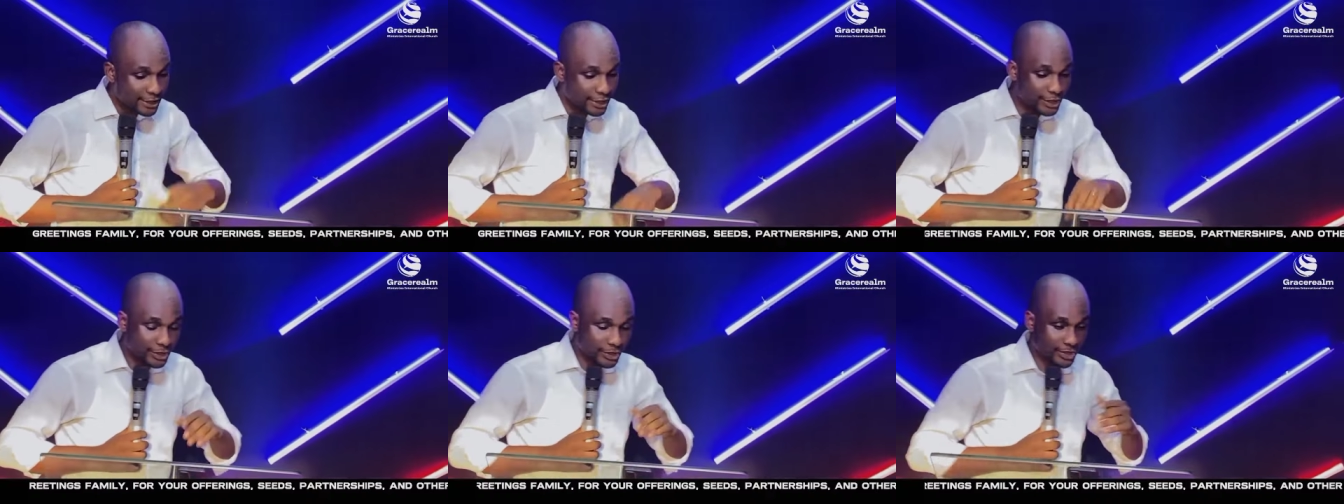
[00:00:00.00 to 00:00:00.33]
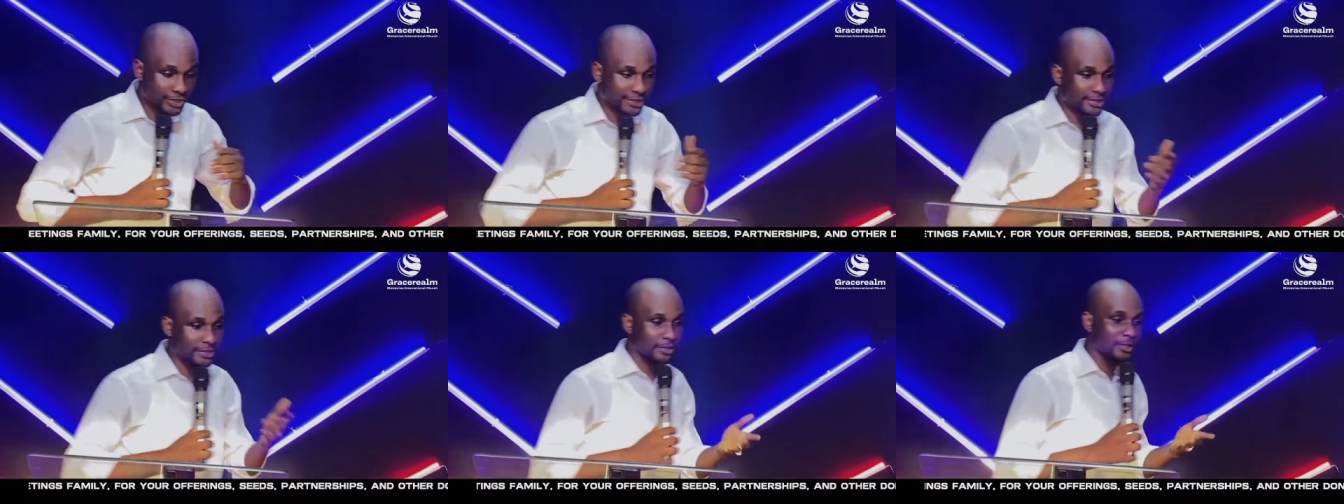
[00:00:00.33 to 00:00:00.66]

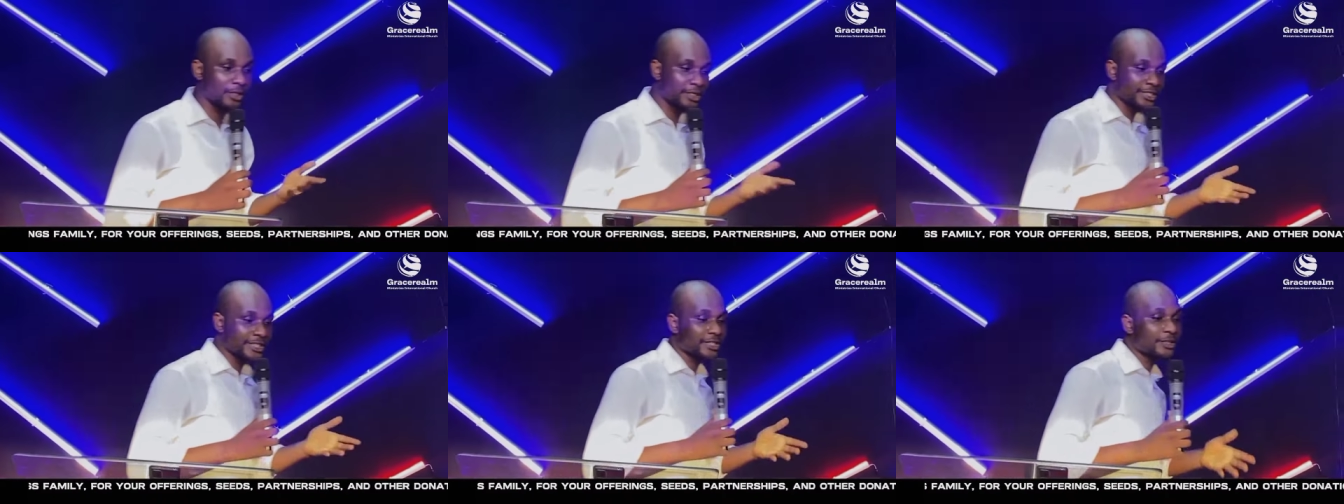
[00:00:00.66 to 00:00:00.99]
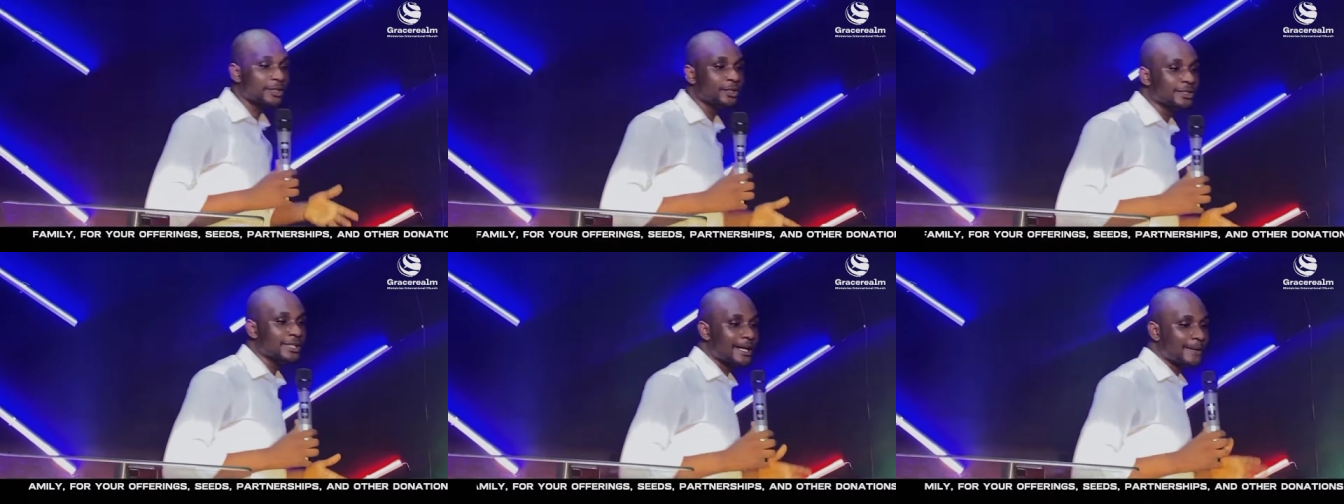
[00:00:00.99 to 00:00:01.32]

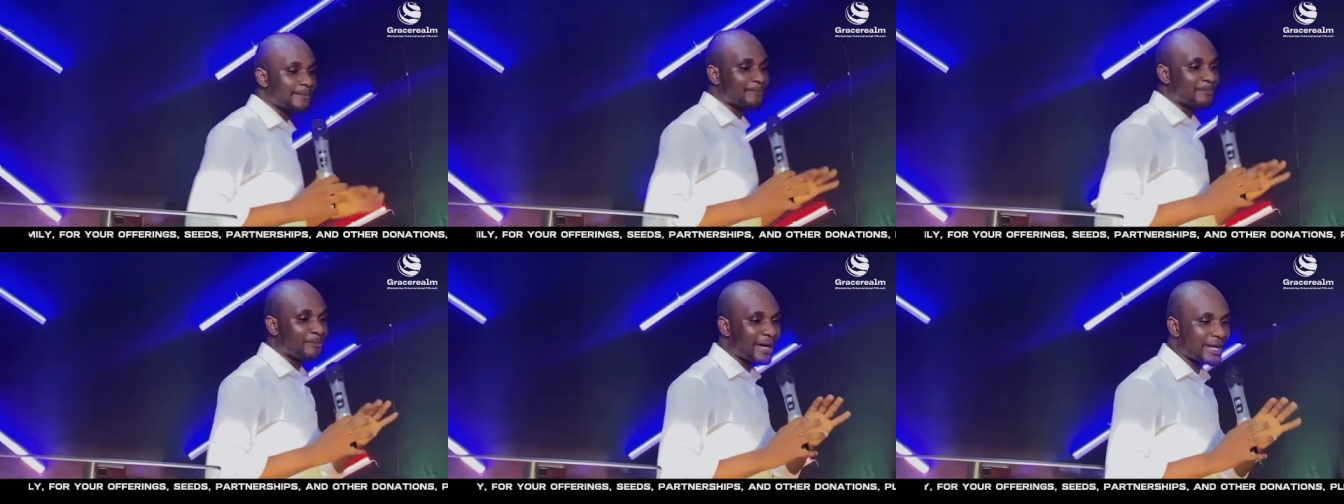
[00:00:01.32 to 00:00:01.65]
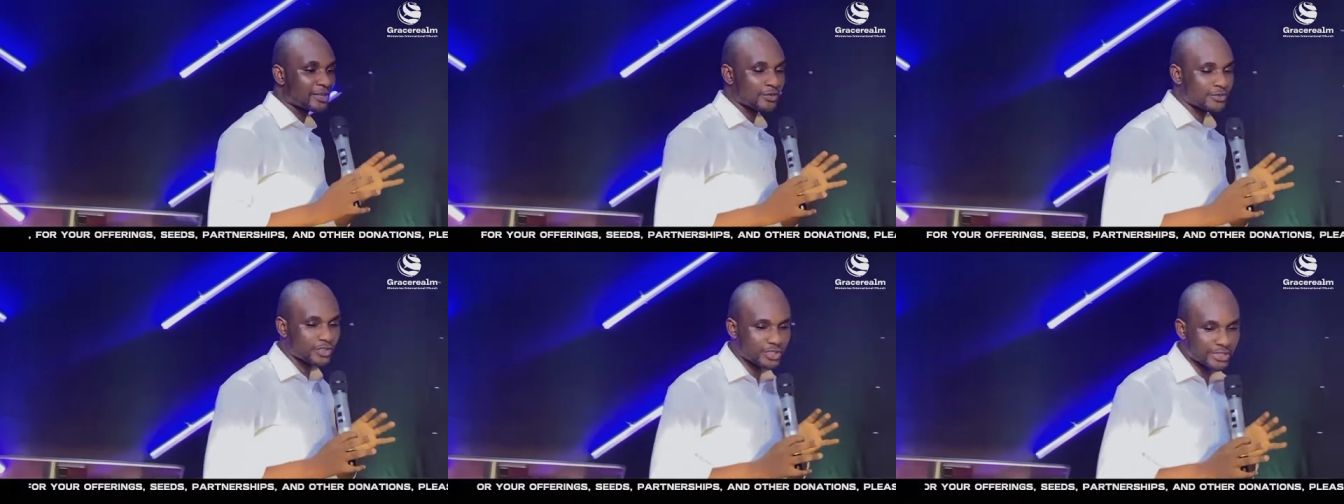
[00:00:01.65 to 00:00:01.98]
histological
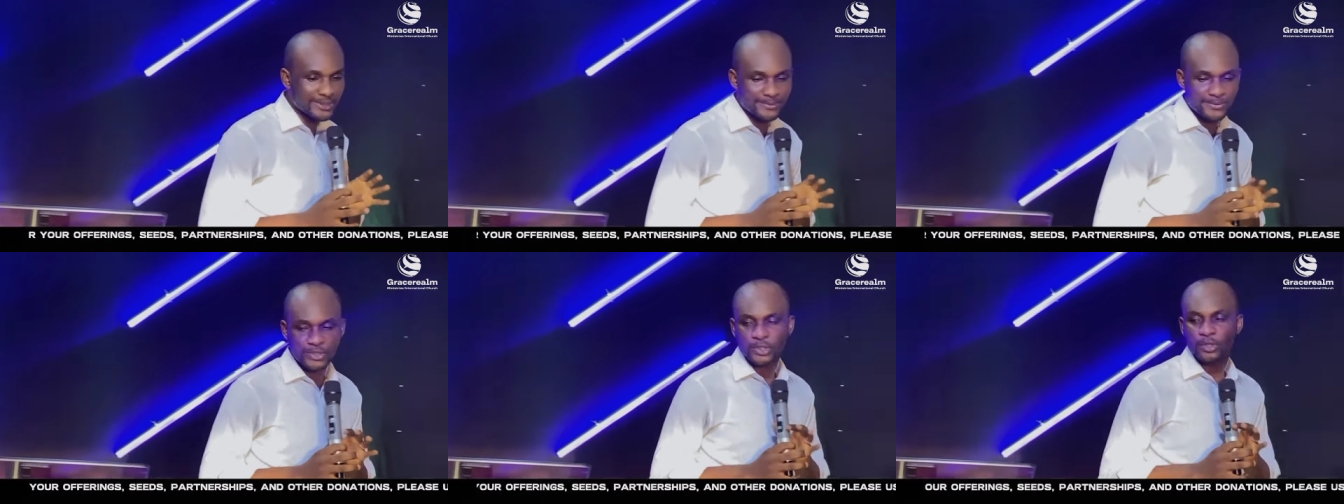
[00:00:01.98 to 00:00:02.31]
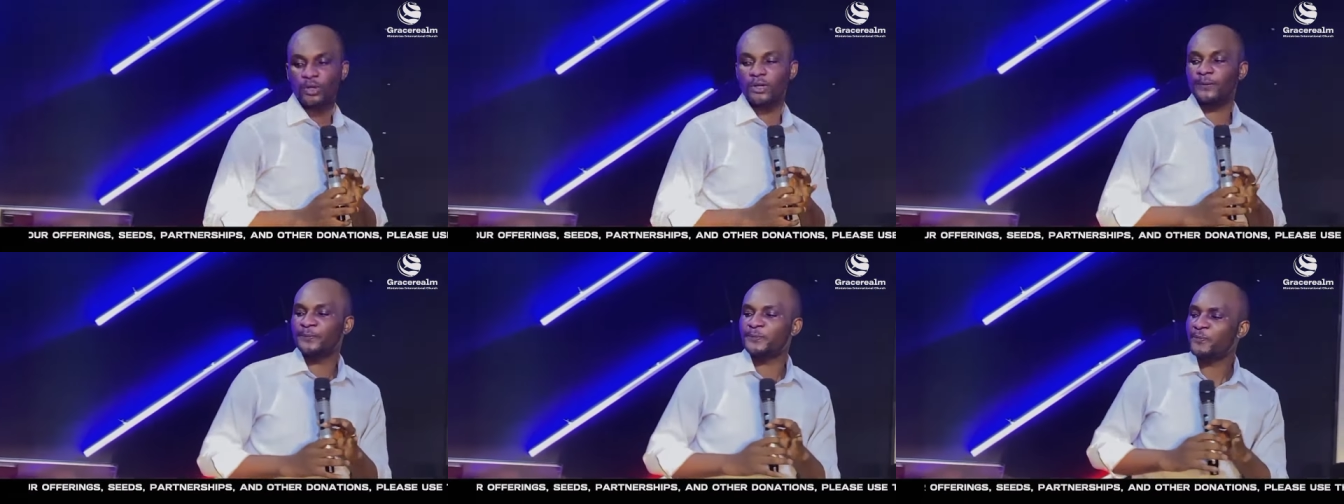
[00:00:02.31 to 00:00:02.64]
part of scripture,
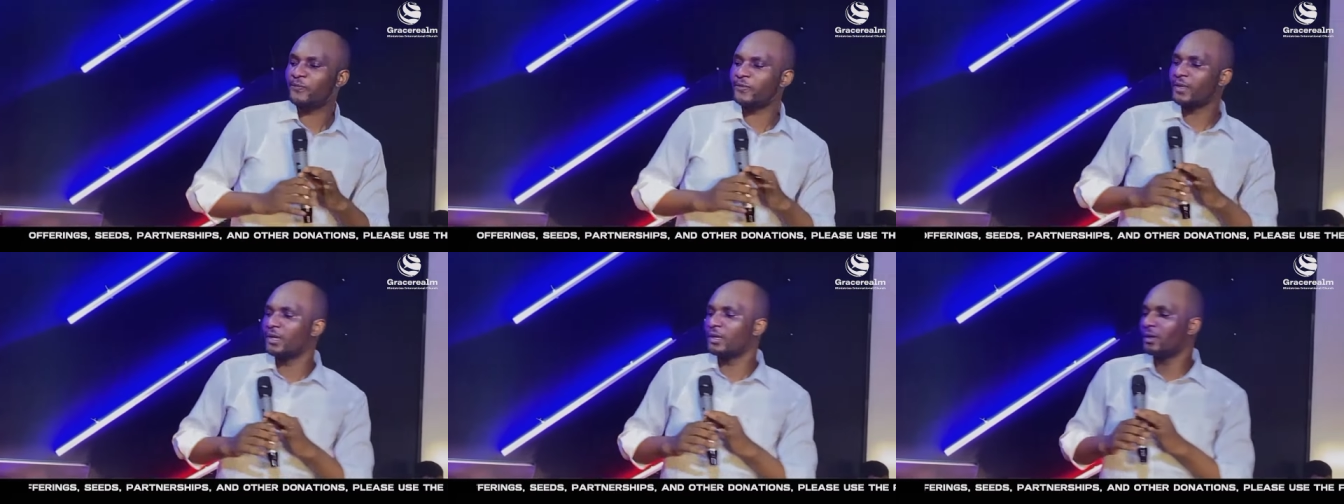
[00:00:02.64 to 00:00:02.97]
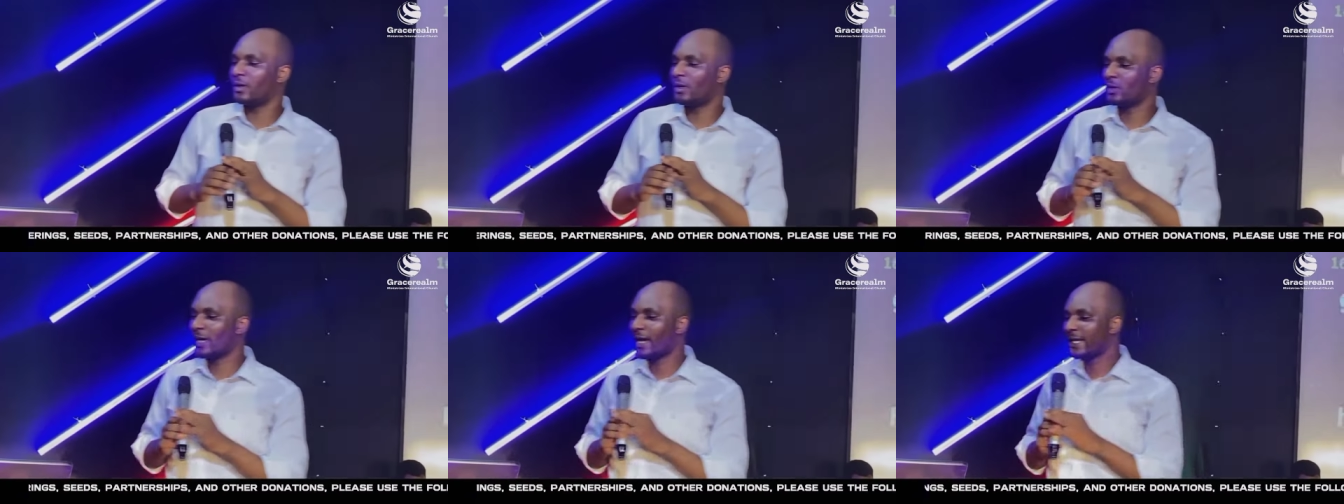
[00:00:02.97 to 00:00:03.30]

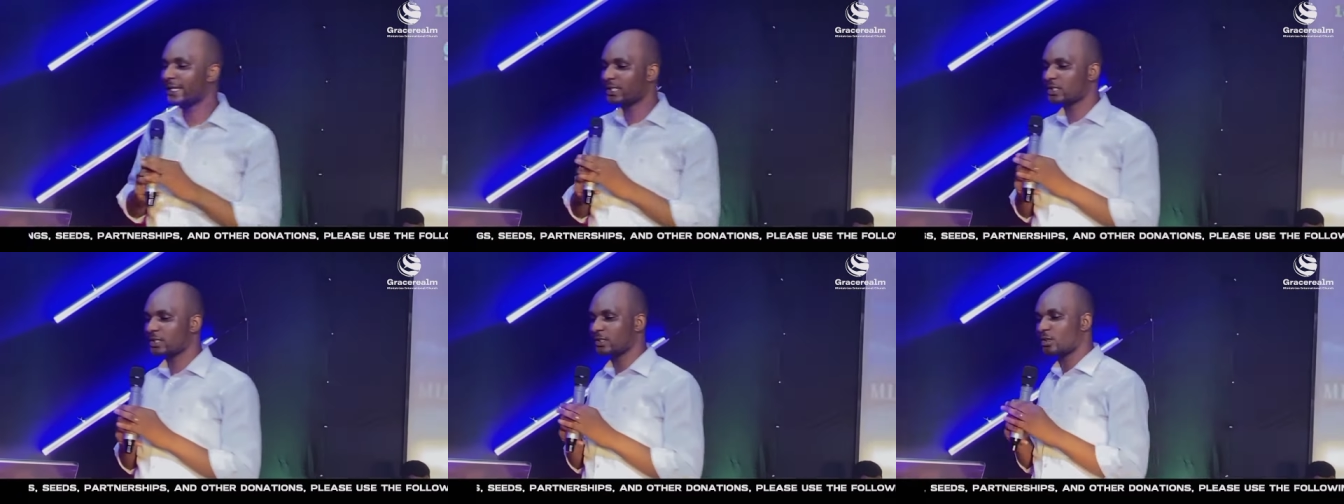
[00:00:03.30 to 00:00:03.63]
all right?